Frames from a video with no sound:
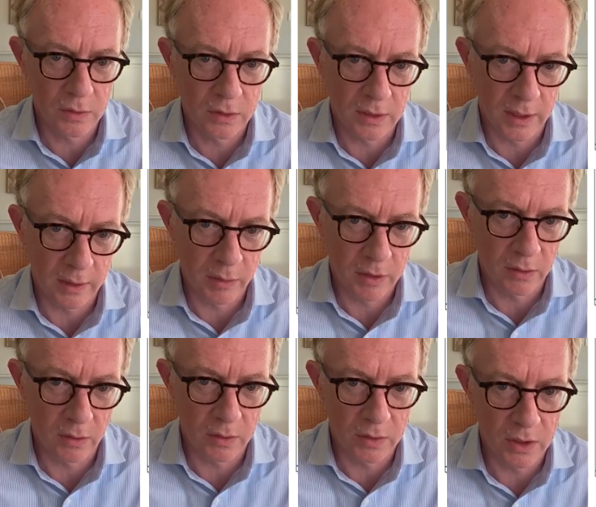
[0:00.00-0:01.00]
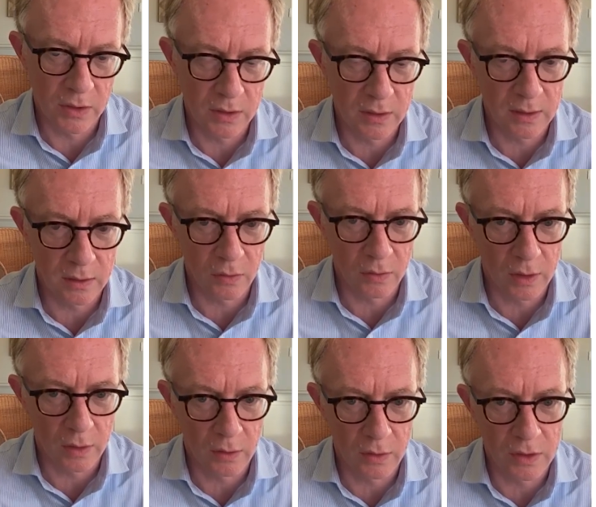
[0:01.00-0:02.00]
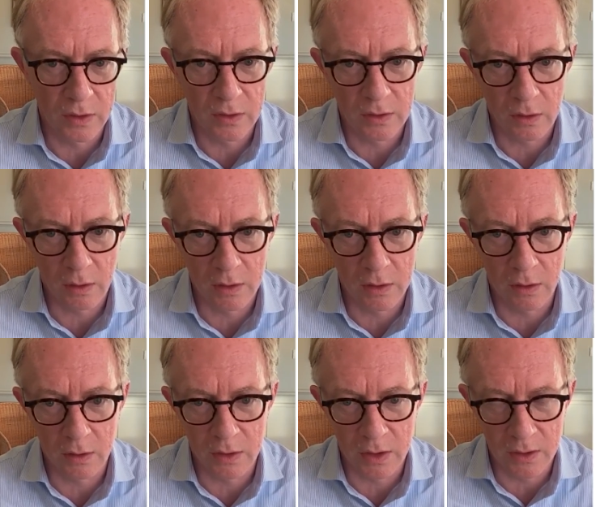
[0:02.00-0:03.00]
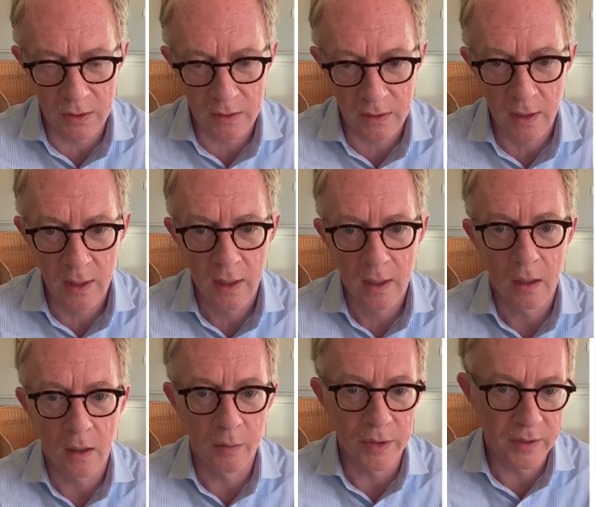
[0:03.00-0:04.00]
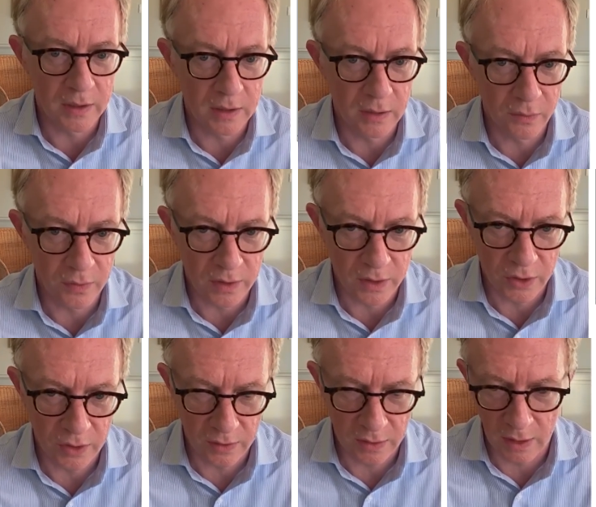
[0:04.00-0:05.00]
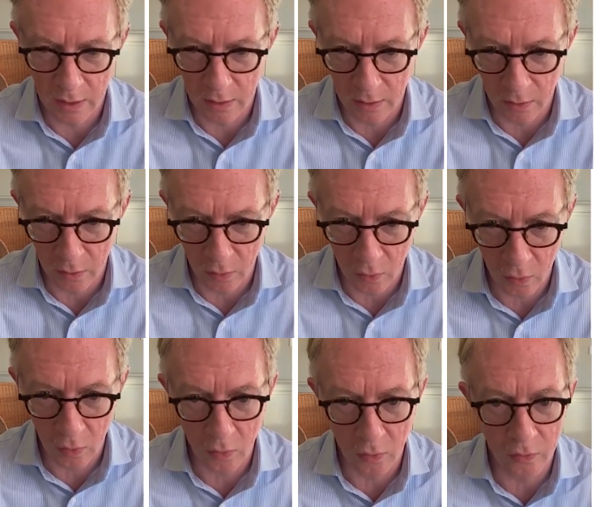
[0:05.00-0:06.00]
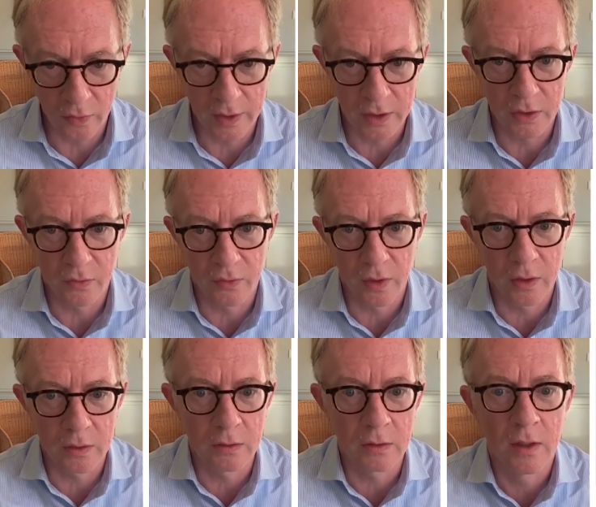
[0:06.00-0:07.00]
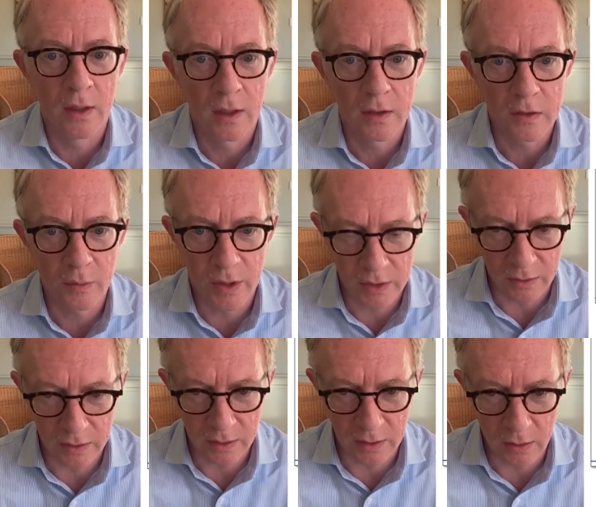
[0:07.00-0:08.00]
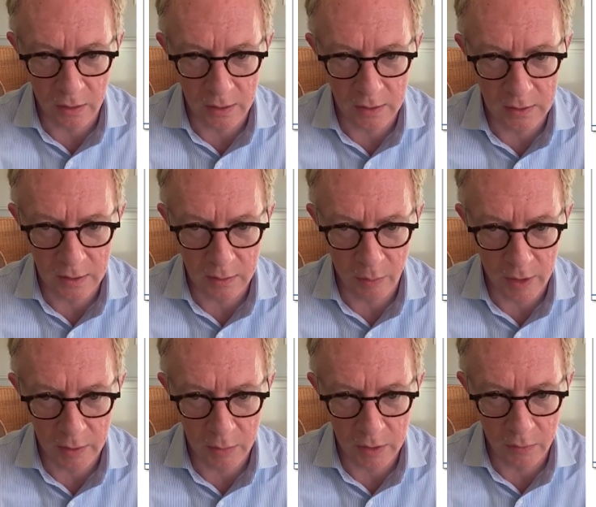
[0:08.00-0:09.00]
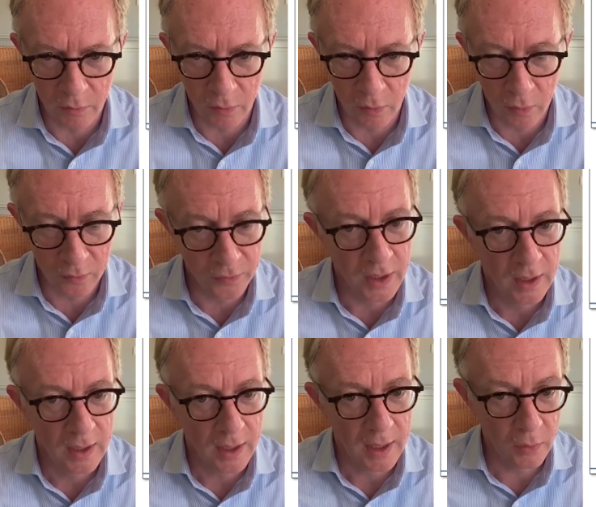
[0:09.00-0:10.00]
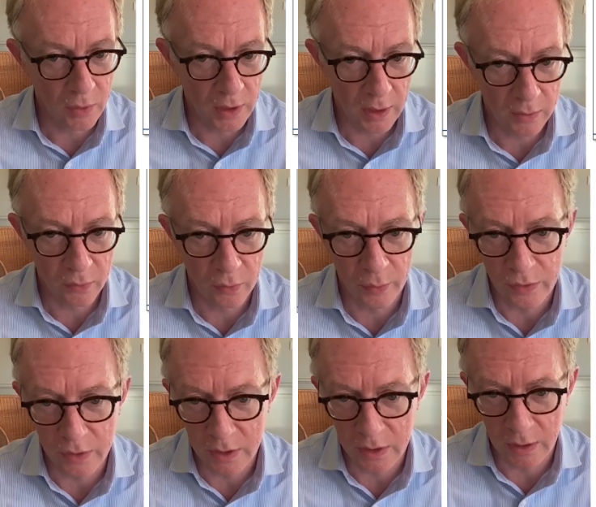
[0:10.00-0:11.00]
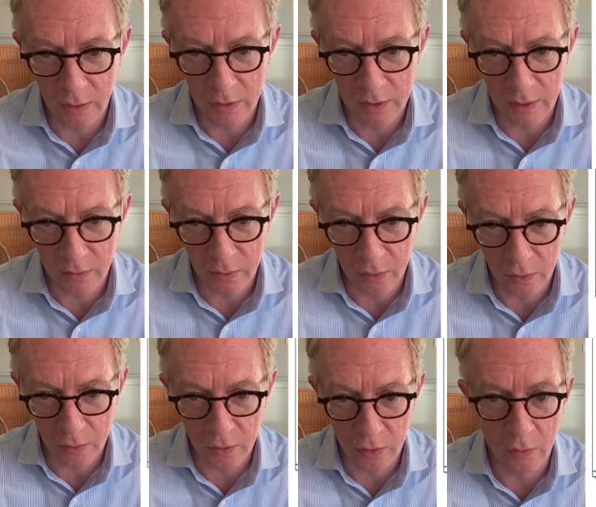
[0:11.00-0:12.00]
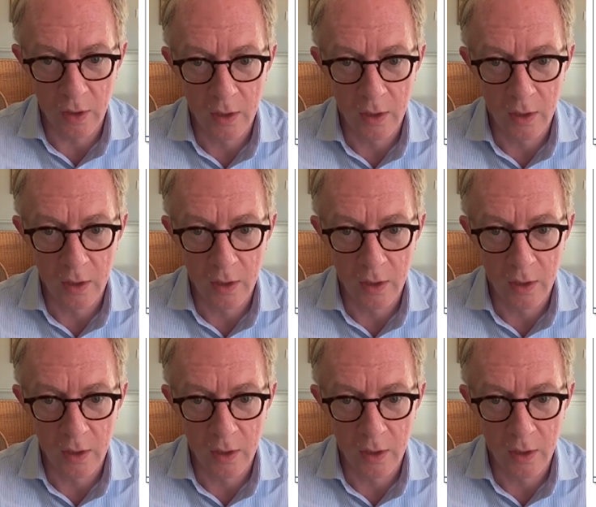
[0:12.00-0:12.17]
the diabetologists, endocrinologists, cardiologists, obesity physicians, and a whole range of other specialty colleagues that might be involved. And we have to position ourselves also